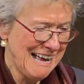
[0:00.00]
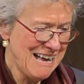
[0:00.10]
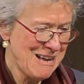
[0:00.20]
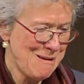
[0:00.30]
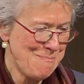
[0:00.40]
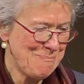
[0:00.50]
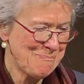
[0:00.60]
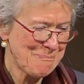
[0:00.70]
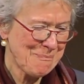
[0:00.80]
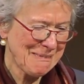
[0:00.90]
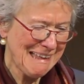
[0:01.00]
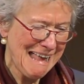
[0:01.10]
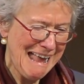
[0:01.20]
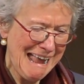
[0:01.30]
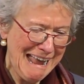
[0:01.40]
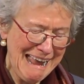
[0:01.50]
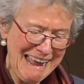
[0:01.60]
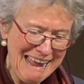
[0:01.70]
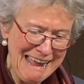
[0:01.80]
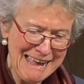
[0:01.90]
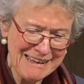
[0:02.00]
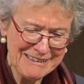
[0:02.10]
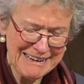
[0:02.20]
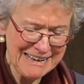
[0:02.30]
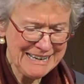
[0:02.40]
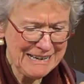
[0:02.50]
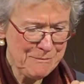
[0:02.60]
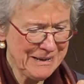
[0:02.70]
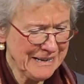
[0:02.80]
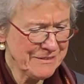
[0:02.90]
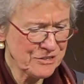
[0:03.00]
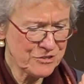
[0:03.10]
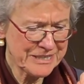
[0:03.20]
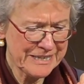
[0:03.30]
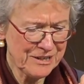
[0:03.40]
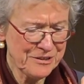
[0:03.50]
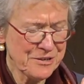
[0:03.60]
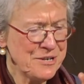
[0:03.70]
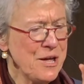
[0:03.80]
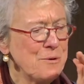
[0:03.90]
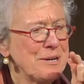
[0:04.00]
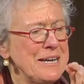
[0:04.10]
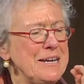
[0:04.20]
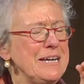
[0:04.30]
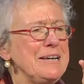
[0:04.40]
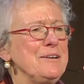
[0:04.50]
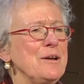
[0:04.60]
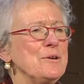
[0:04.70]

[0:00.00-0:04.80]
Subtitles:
And he, in this little note, he